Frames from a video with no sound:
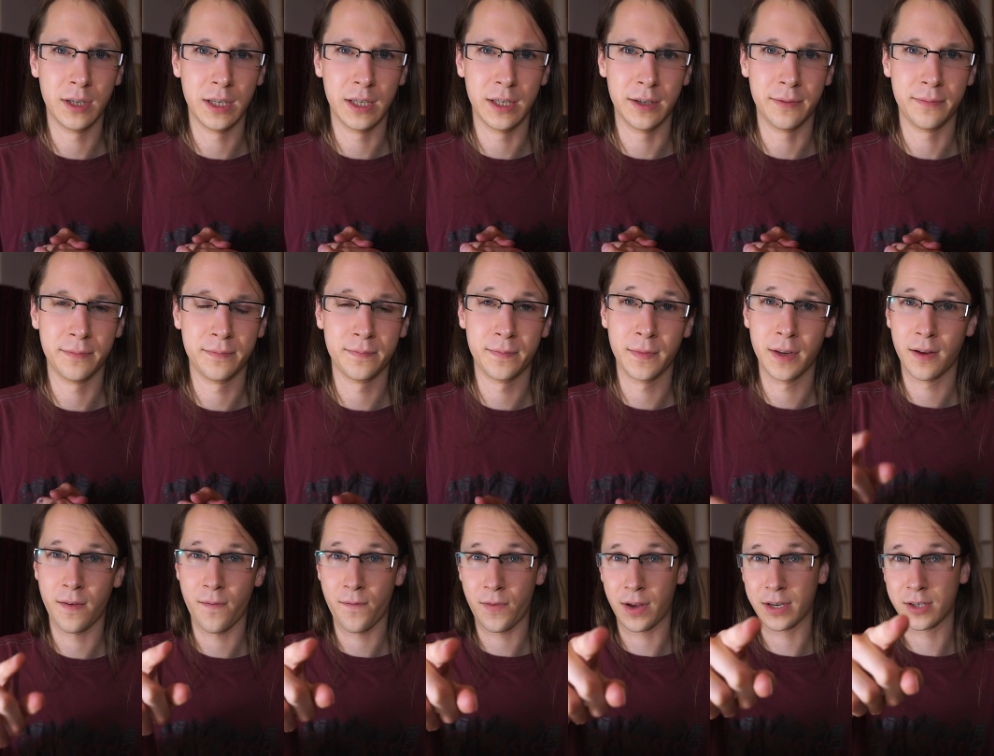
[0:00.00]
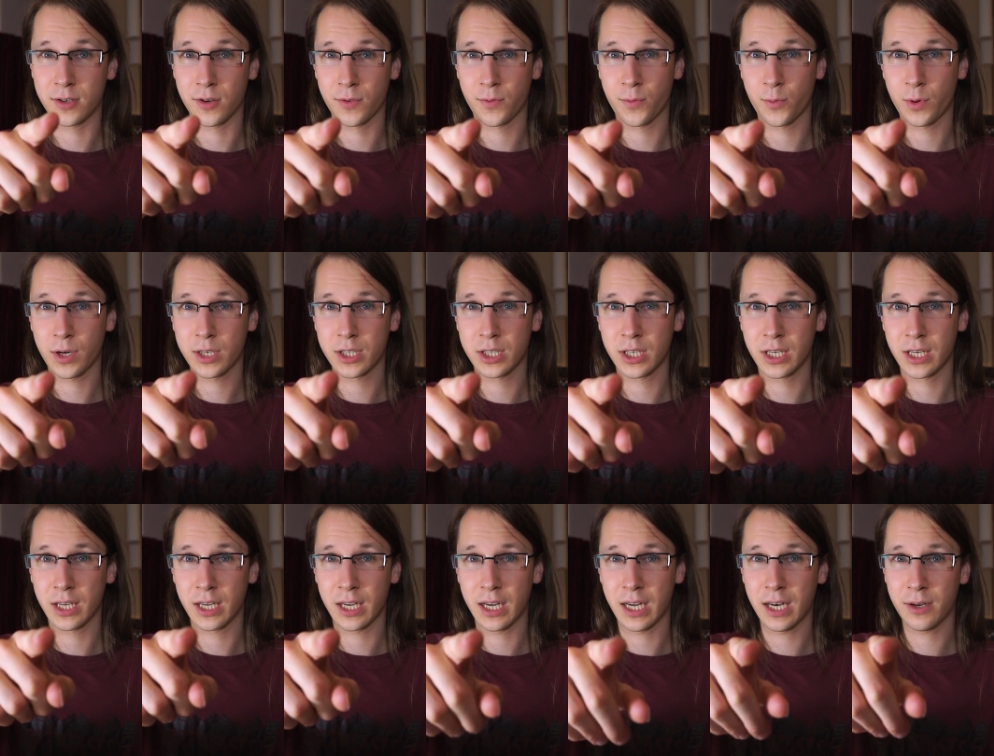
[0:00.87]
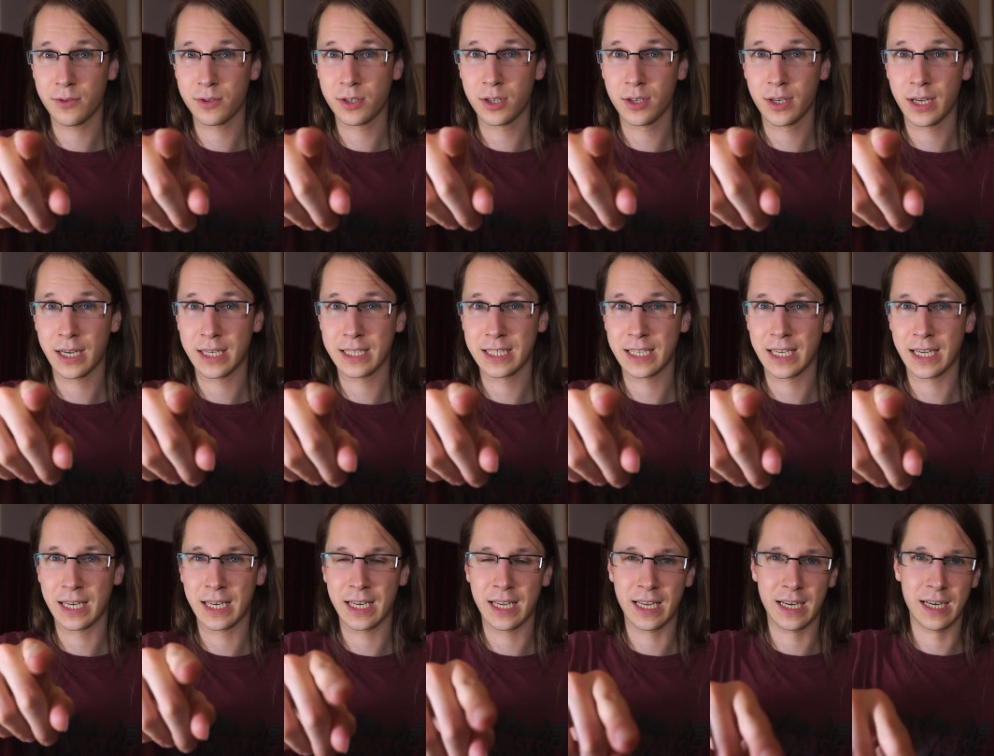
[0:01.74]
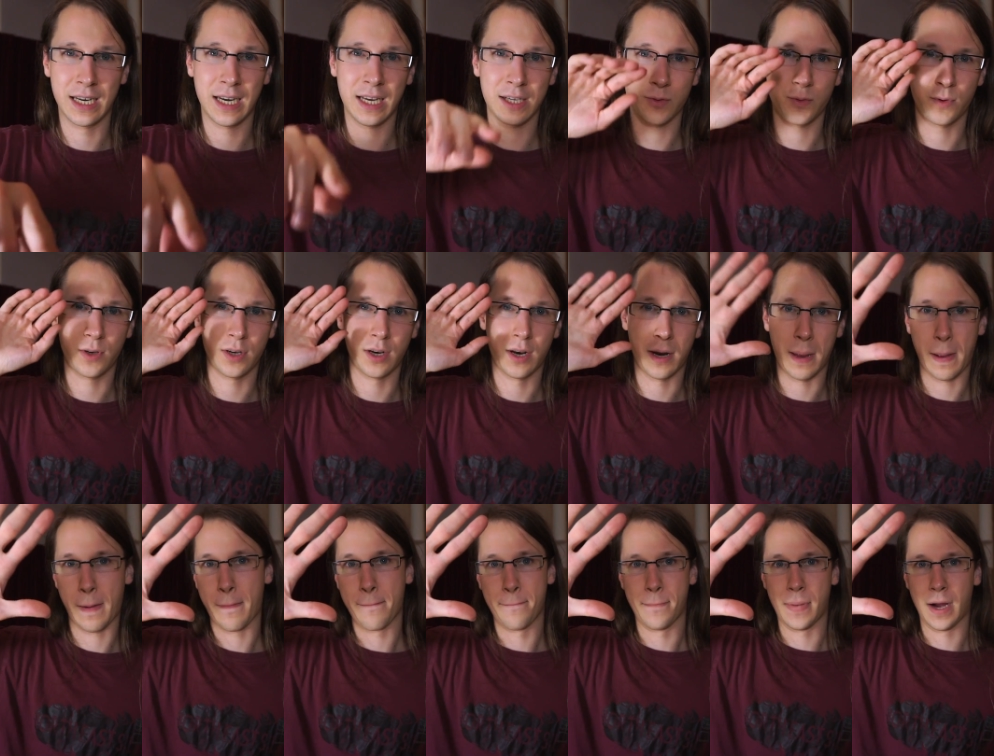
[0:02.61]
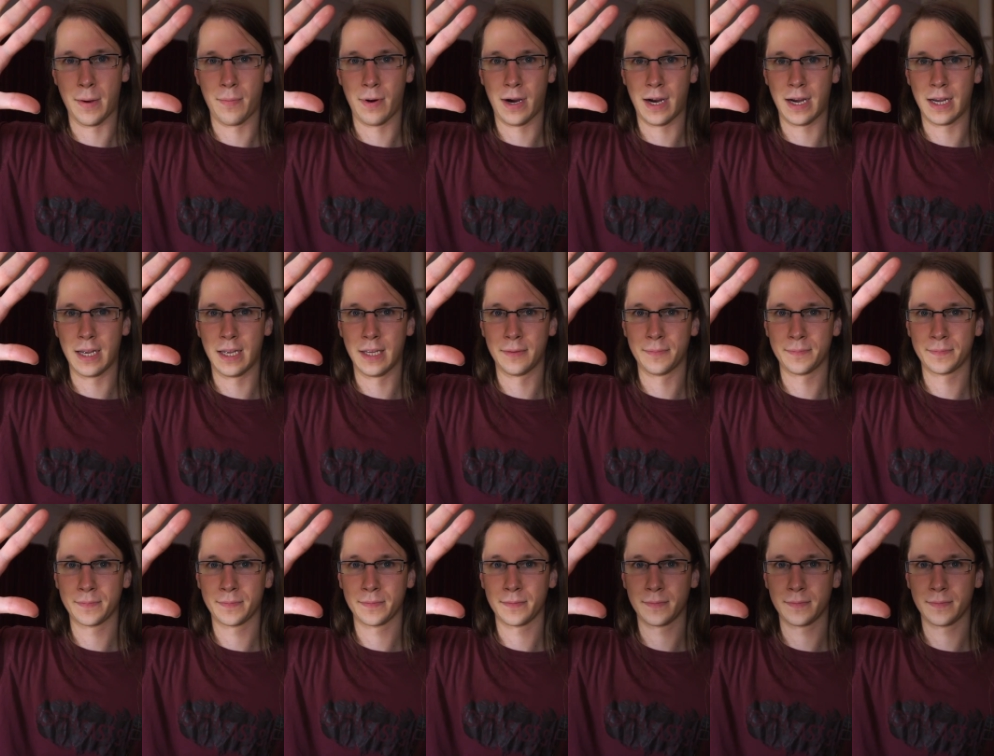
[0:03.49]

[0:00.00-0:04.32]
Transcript: here. Thanks a lot for watching and I'll see you guys again in the next one. Bye bye.